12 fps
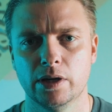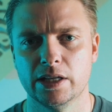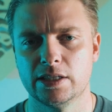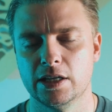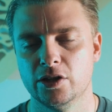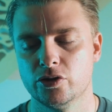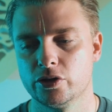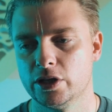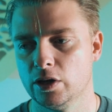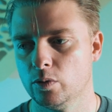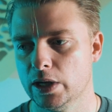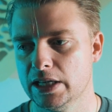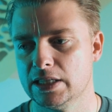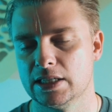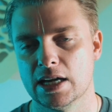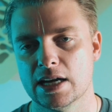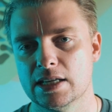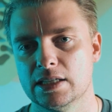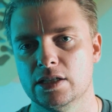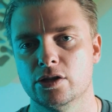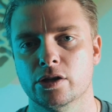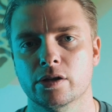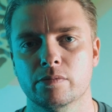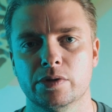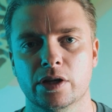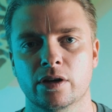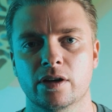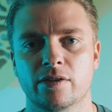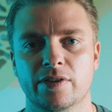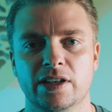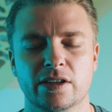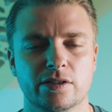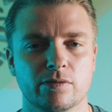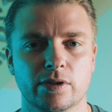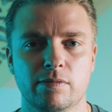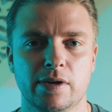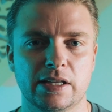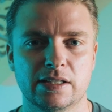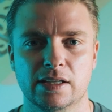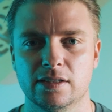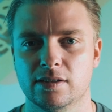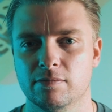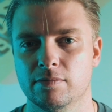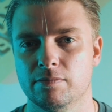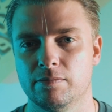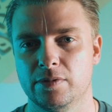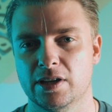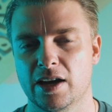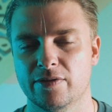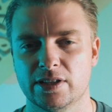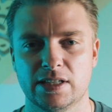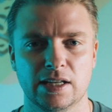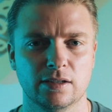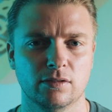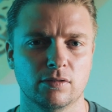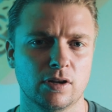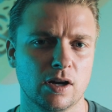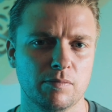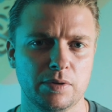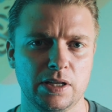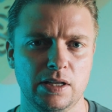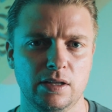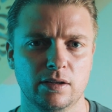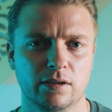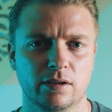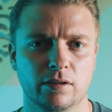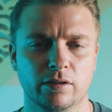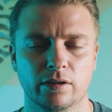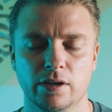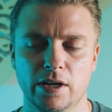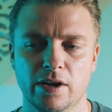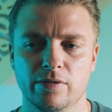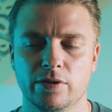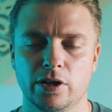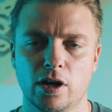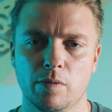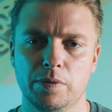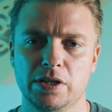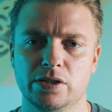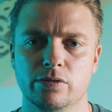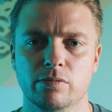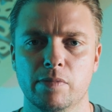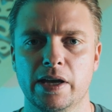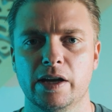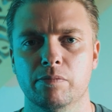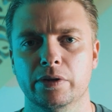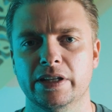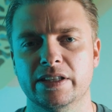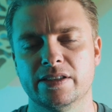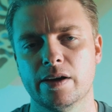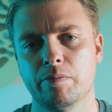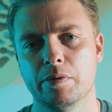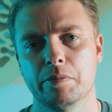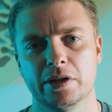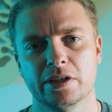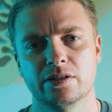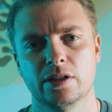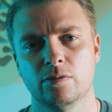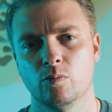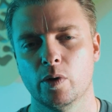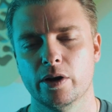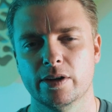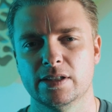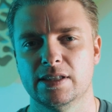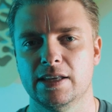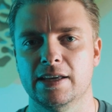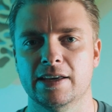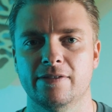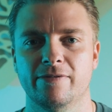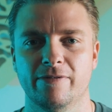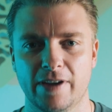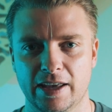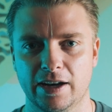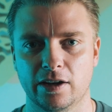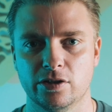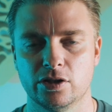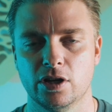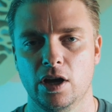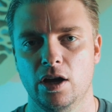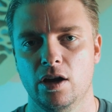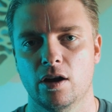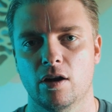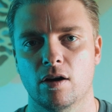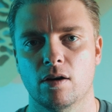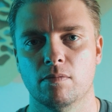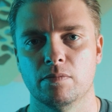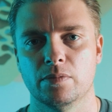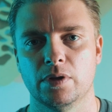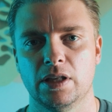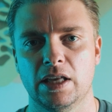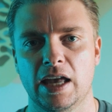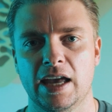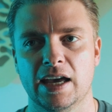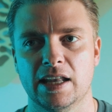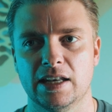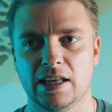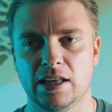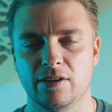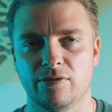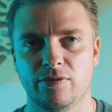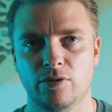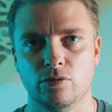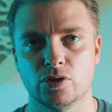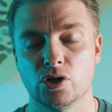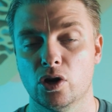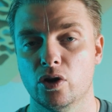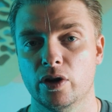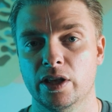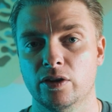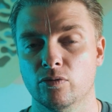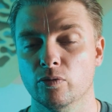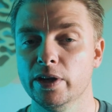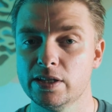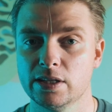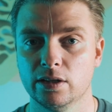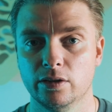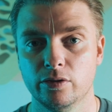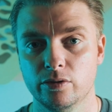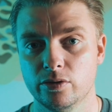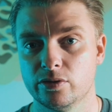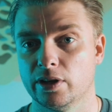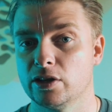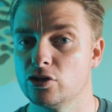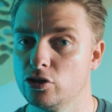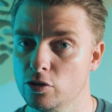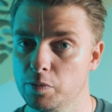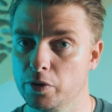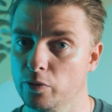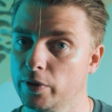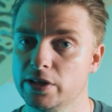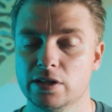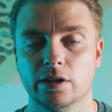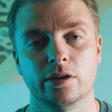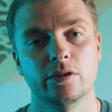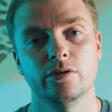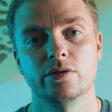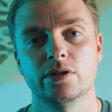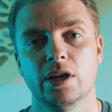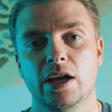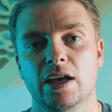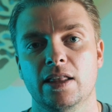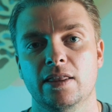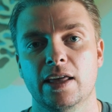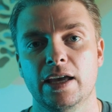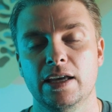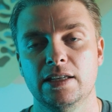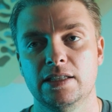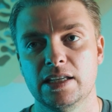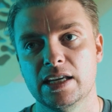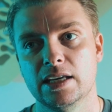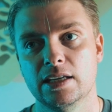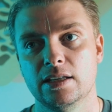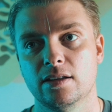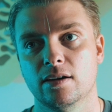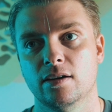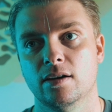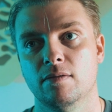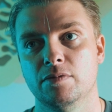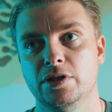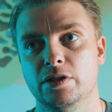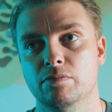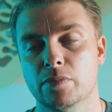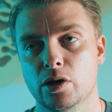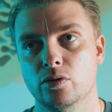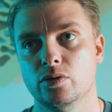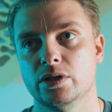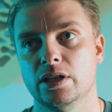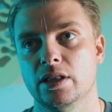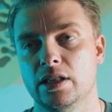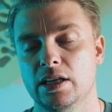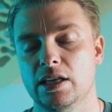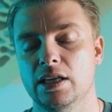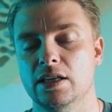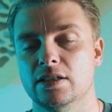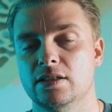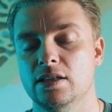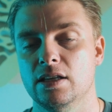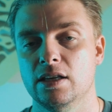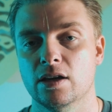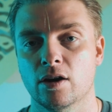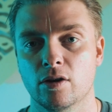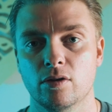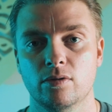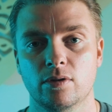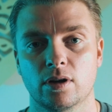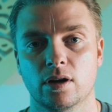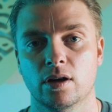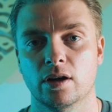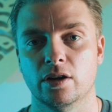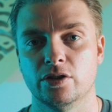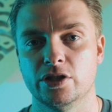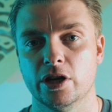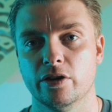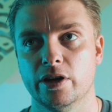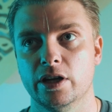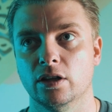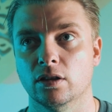But it's interesting what he says in terms of it doesn't really make sense to have a standalone company, or for the companies to remain completely separate, because then where is the advantage? And if you saw in recent news, like super recent news, they did demote the CEO, Jared